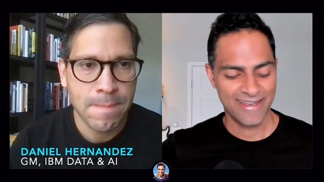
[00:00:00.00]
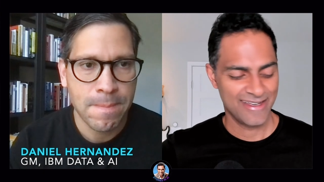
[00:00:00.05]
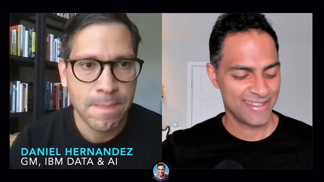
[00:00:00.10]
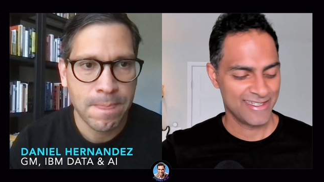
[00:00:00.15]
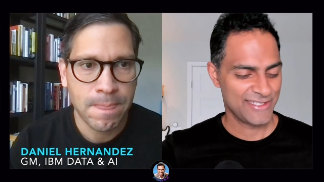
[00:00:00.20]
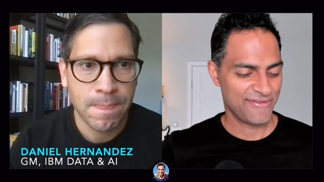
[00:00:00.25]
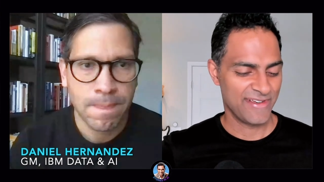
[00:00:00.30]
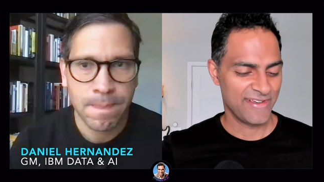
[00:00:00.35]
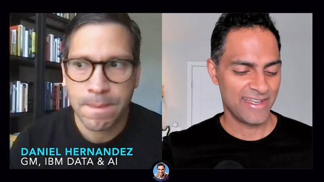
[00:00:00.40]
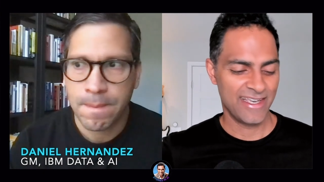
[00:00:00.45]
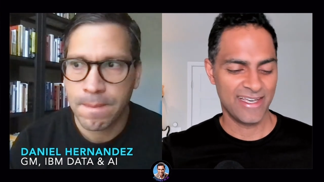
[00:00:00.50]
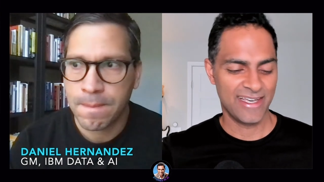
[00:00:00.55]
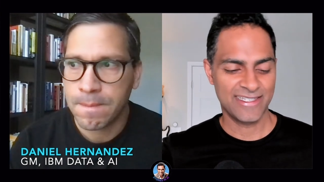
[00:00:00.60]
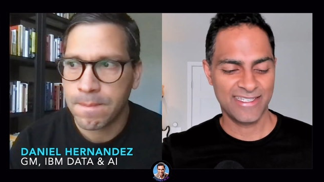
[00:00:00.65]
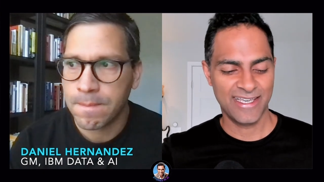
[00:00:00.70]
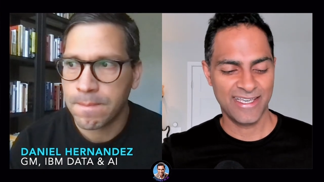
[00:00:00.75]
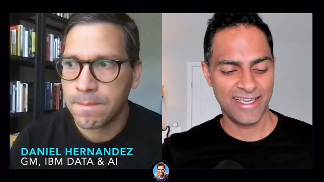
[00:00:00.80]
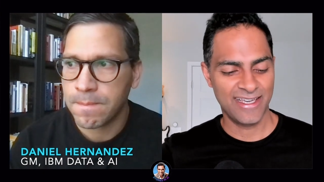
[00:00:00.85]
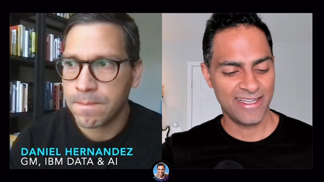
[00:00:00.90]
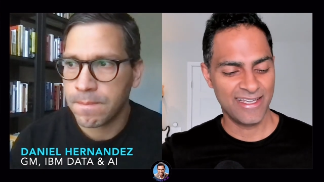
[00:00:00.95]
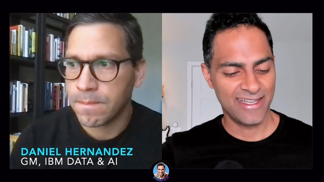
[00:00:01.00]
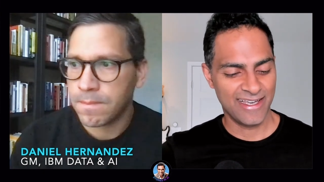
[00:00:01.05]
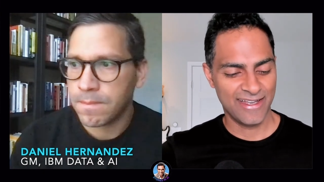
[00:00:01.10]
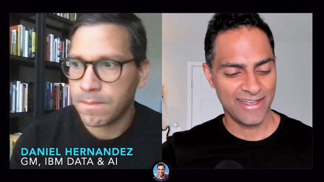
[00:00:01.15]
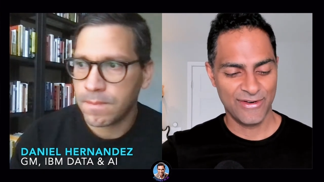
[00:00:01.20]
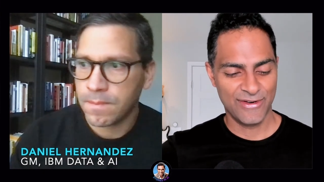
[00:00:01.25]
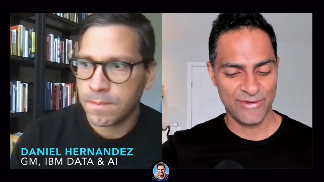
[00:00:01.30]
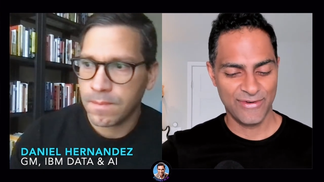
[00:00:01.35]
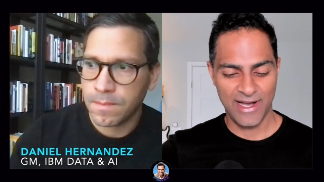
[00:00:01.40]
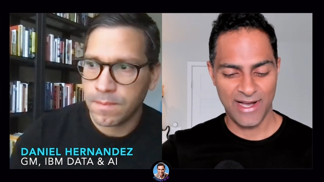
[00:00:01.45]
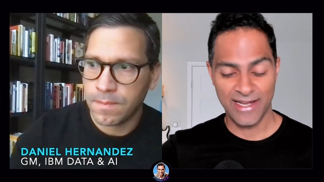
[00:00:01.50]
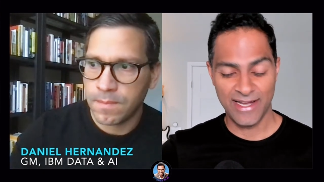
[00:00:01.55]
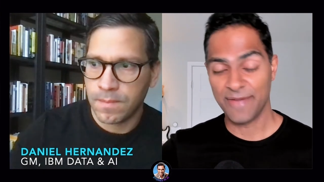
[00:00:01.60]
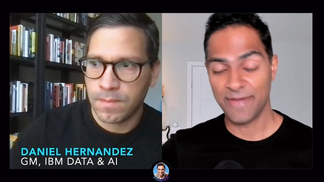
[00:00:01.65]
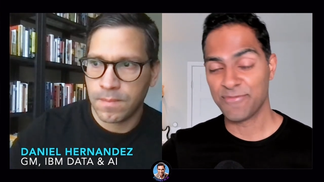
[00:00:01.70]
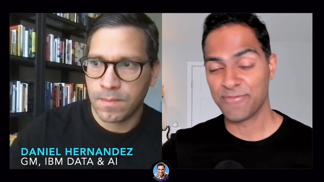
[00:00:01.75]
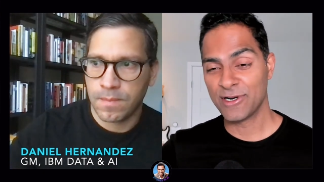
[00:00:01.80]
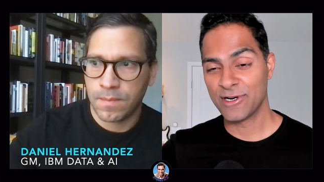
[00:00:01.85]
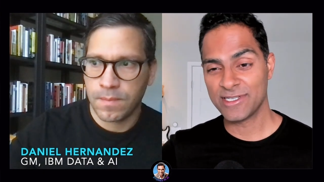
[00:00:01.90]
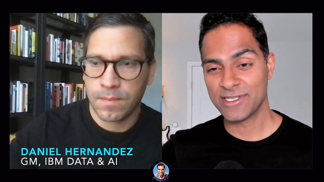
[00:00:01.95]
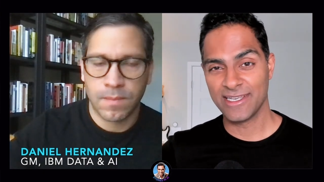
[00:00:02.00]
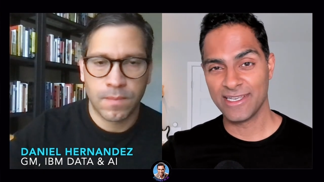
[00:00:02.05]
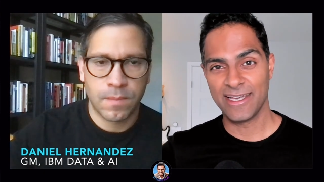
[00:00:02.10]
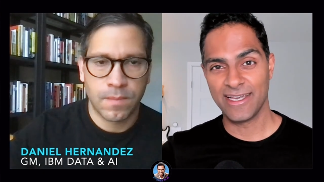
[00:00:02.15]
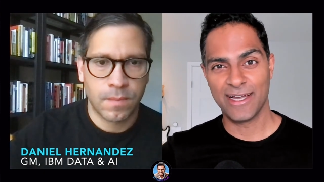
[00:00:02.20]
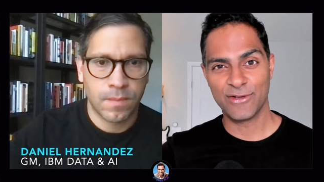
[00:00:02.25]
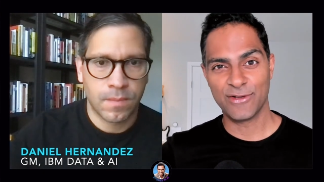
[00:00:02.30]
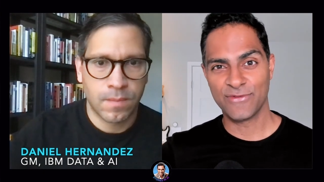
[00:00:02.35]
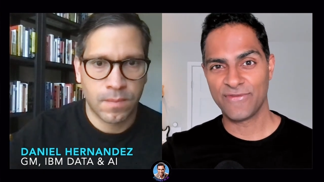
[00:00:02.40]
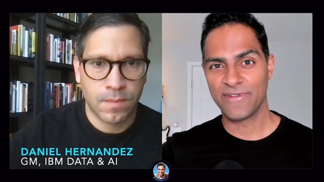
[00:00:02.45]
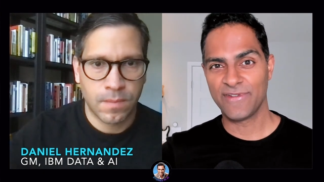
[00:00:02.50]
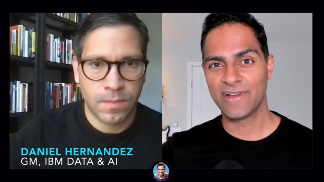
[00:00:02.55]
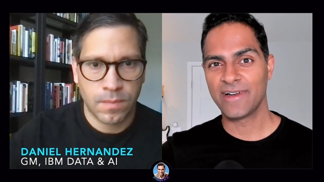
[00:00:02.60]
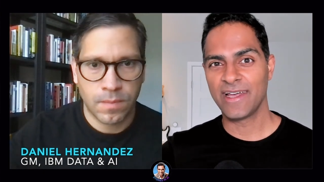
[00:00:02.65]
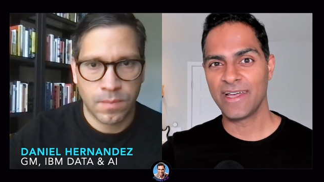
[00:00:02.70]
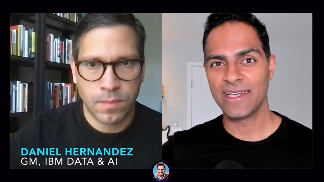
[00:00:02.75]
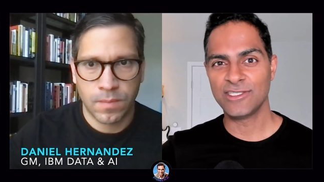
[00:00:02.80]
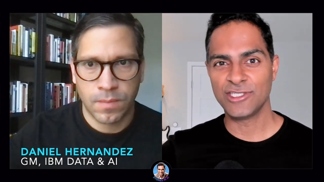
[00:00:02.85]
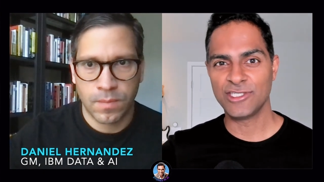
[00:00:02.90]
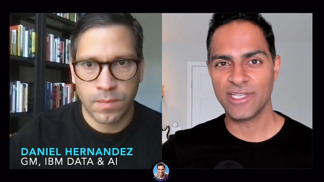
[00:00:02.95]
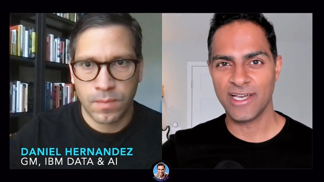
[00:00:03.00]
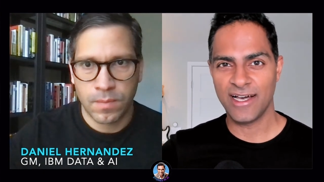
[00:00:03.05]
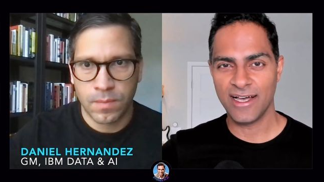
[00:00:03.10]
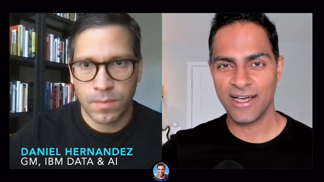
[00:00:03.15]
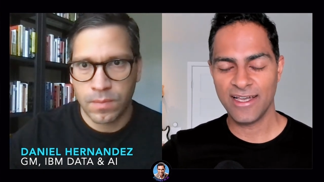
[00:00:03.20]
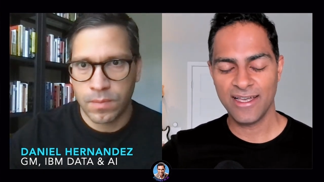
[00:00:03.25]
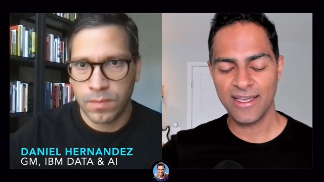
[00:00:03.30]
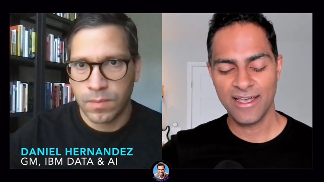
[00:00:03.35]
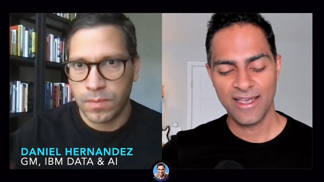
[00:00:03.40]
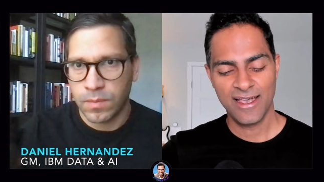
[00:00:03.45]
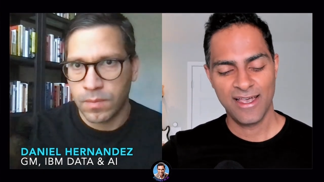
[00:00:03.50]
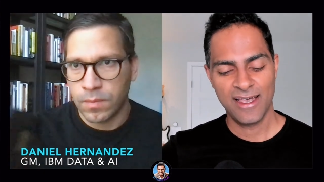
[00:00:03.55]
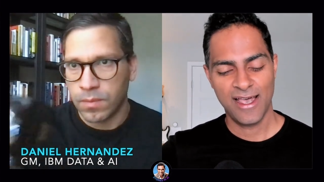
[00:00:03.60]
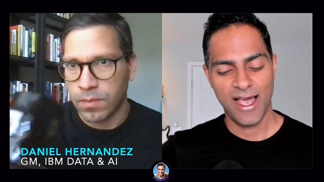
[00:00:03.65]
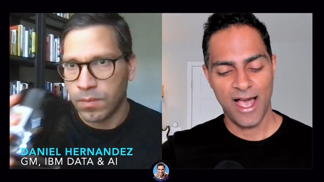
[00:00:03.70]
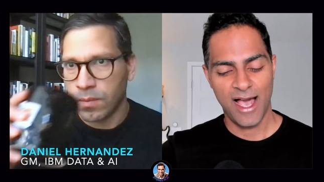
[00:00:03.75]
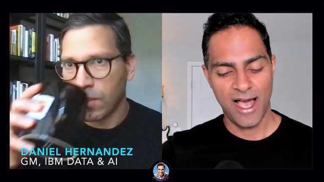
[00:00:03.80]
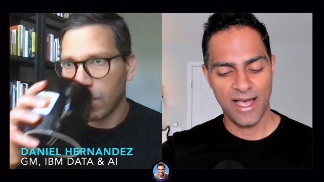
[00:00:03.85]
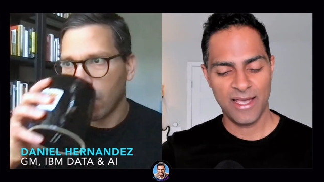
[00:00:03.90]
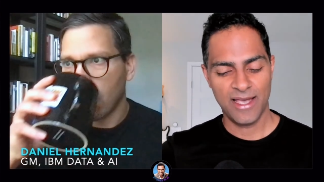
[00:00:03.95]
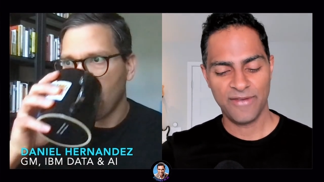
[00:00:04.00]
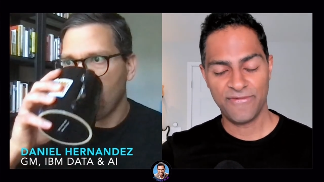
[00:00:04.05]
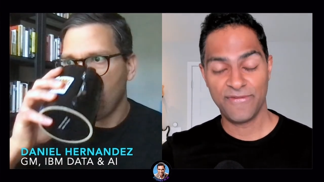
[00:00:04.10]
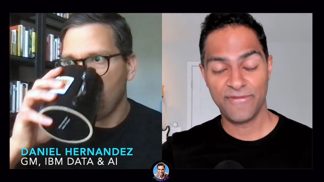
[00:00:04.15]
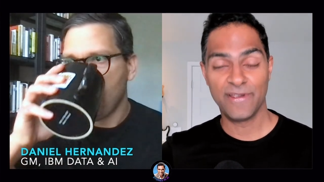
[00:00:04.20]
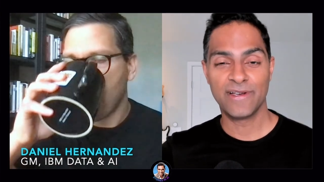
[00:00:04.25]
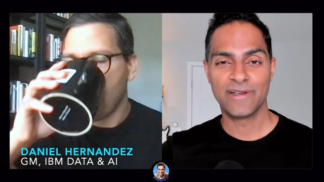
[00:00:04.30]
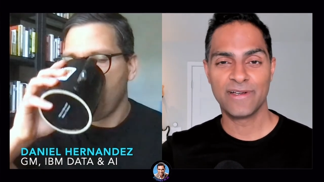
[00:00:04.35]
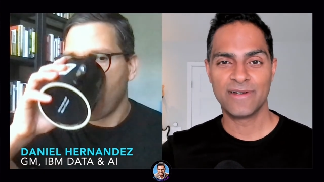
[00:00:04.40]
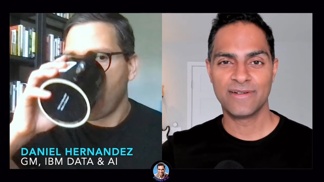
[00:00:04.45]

Speaker 1: funny. I say, like, you know, I personally, I don't fear A G I. I fear